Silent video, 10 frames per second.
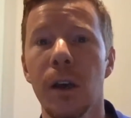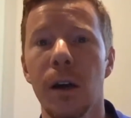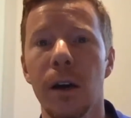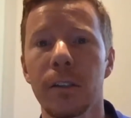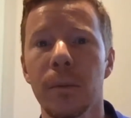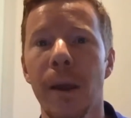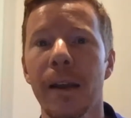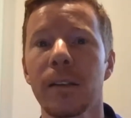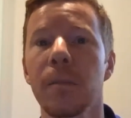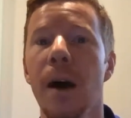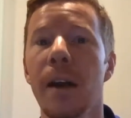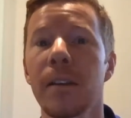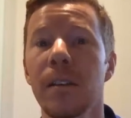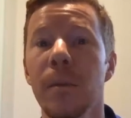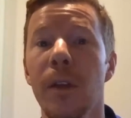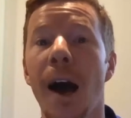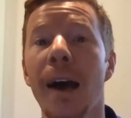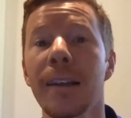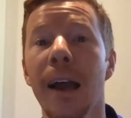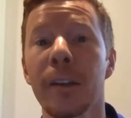uh, to maximize some of the
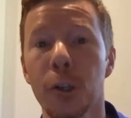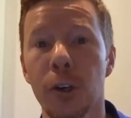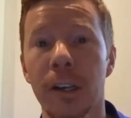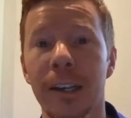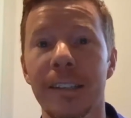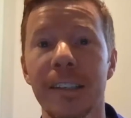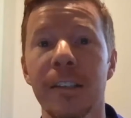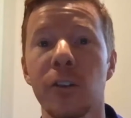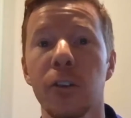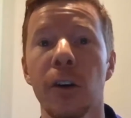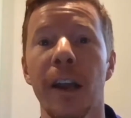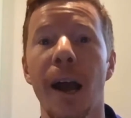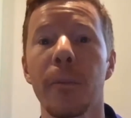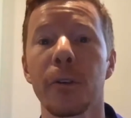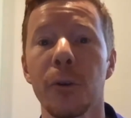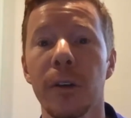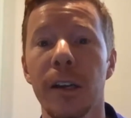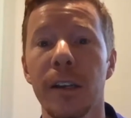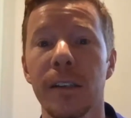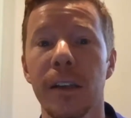online learning and distance learning opportunities